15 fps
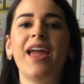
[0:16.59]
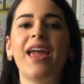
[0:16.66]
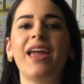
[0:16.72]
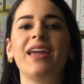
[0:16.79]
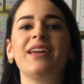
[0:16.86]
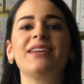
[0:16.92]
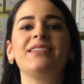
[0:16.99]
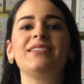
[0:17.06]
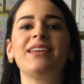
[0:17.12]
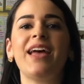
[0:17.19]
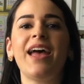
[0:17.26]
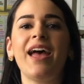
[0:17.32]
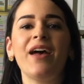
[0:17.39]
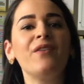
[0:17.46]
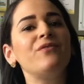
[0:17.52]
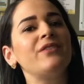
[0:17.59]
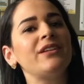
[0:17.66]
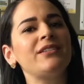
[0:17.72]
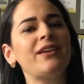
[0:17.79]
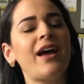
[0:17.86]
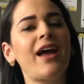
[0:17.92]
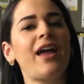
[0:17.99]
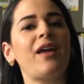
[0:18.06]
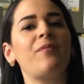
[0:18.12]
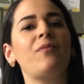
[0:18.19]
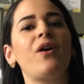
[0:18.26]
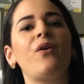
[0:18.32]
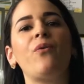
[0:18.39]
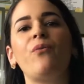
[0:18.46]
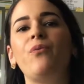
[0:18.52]
And every
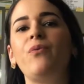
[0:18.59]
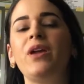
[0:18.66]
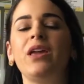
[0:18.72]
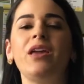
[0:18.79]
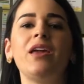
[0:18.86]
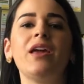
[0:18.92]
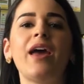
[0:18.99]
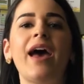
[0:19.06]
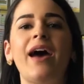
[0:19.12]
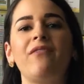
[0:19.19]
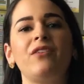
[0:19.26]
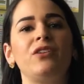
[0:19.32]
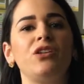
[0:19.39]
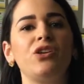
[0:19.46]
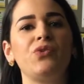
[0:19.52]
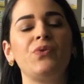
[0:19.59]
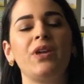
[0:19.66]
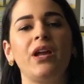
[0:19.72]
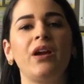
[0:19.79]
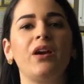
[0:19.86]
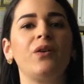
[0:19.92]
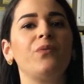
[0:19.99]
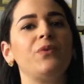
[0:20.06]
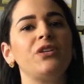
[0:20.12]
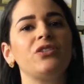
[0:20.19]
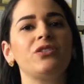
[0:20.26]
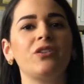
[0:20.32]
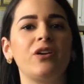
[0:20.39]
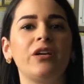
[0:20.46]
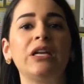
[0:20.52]
time we have a new year, we
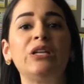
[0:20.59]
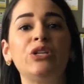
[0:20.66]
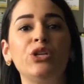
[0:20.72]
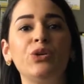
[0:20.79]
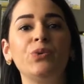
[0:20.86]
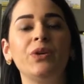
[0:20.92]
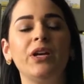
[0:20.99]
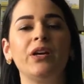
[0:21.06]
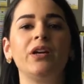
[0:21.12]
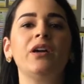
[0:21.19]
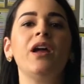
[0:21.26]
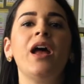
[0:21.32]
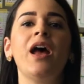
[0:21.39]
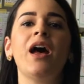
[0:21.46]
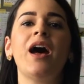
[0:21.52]
start a new year,